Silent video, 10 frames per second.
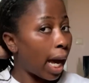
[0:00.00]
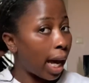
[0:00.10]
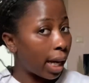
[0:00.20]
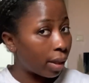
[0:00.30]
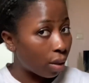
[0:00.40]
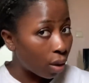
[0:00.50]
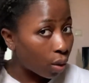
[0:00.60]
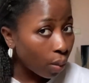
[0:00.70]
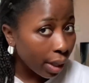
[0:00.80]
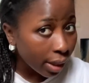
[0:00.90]
I
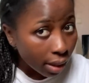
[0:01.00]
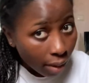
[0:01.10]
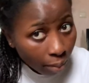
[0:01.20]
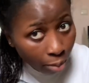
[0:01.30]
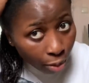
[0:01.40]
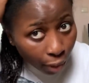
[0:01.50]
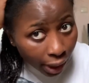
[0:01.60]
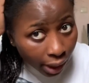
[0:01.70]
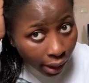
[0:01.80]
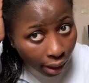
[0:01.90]
always
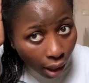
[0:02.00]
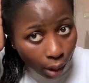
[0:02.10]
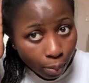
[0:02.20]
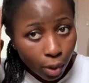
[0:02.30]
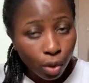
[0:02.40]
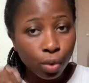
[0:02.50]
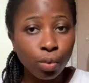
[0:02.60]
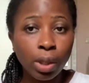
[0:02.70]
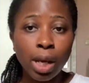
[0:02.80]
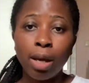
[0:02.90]
braid it up
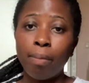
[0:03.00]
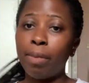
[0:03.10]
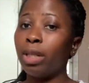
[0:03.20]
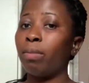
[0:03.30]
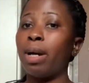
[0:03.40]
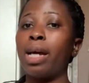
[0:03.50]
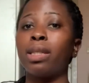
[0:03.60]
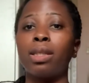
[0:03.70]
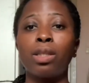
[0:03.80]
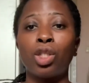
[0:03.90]
to
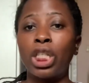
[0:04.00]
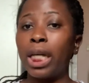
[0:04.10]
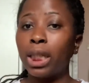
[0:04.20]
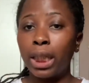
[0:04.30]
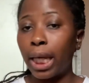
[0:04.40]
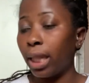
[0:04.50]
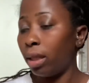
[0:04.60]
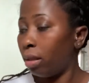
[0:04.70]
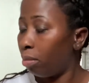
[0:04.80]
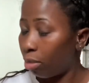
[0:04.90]
minimize the shedding
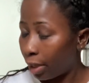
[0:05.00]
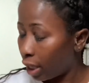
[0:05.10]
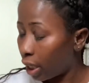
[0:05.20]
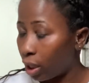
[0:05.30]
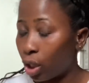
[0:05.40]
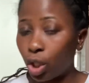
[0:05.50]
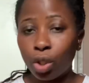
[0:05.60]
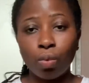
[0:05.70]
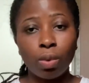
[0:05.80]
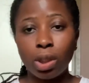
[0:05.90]
and the
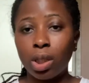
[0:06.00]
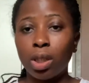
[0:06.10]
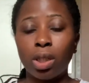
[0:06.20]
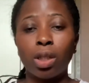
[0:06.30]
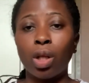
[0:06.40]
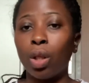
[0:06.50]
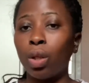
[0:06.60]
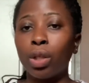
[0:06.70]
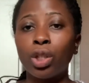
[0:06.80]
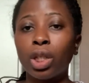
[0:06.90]
breakage, which is
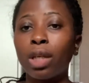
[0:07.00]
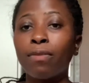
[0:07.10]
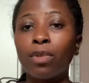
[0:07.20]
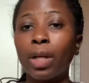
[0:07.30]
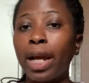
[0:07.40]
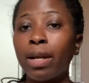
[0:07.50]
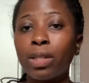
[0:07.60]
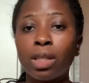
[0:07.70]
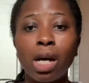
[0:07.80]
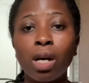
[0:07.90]
logic. If your hair
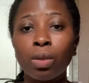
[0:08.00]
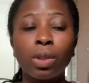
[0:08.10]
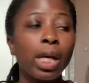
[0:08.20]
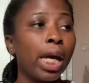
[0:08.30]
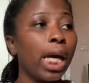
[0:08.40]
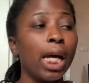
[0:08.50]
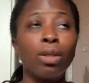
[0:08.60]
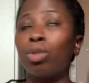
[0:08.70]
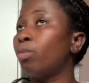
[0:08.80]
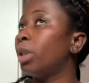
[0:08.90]
is out
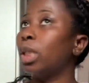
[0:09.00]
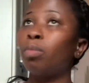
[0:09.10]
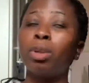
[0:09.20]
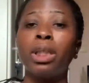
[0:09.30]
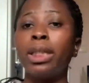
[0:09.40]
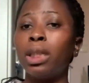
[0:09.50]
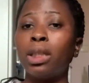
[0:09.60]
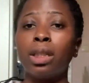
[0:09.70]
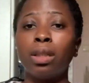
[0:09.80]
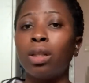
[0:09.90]
and you're
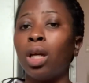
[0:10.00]
manipulating it,